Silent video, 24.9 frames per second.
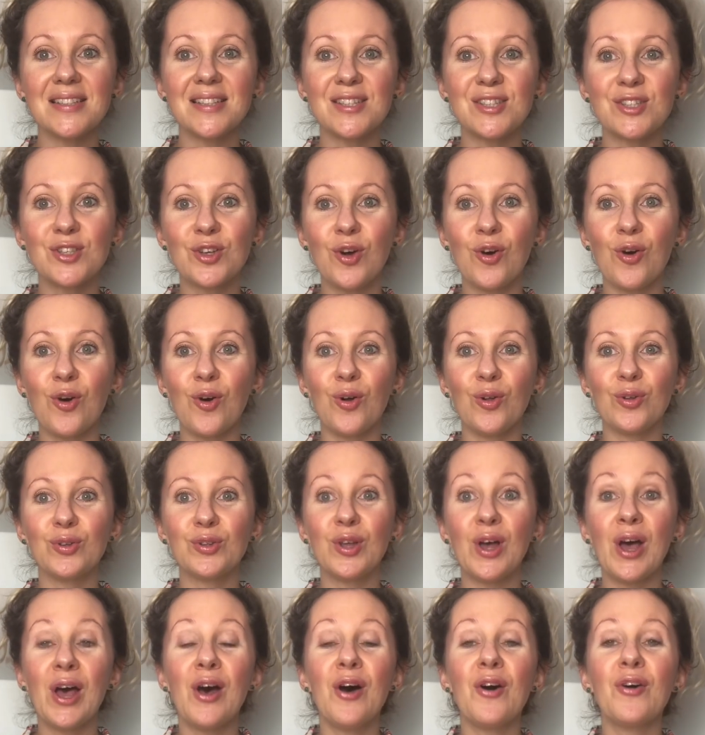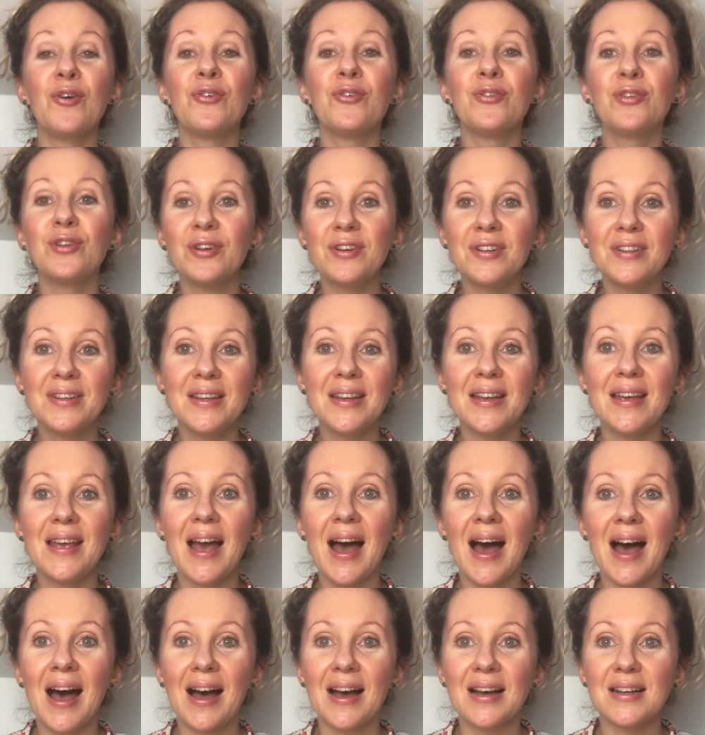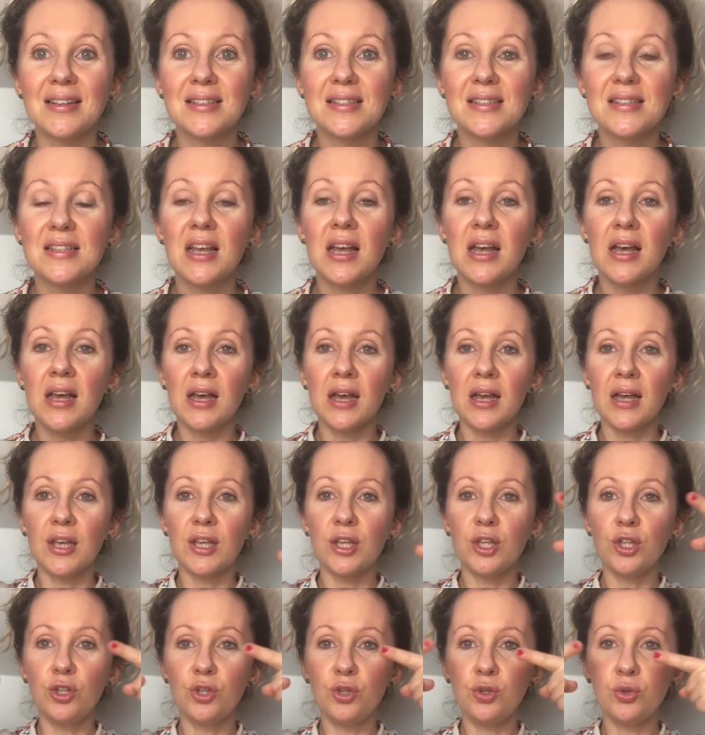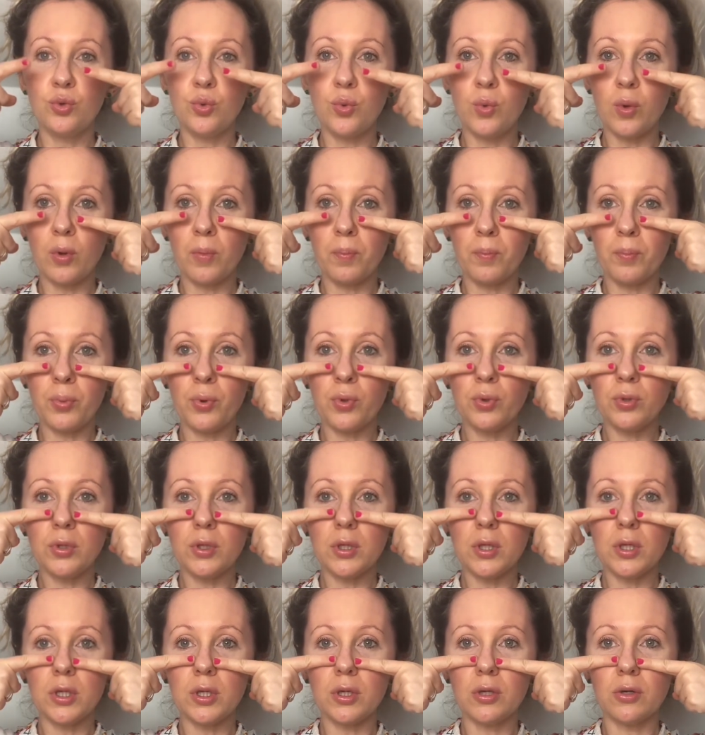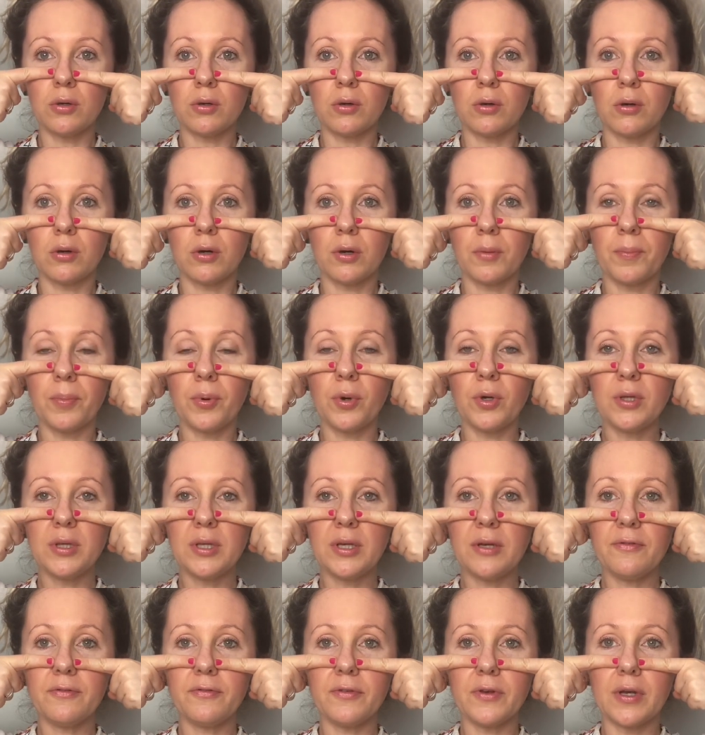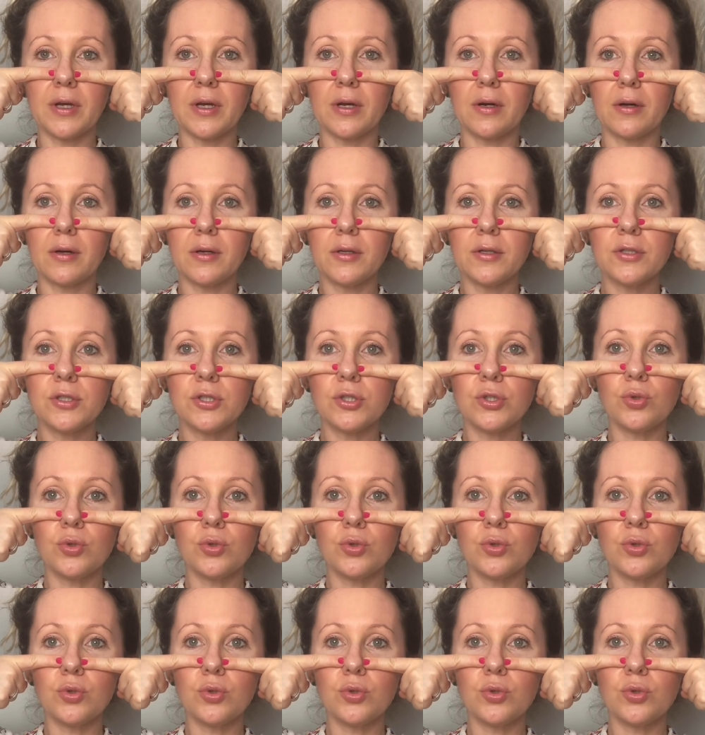is called flirty eyes. You will put your pointing fingers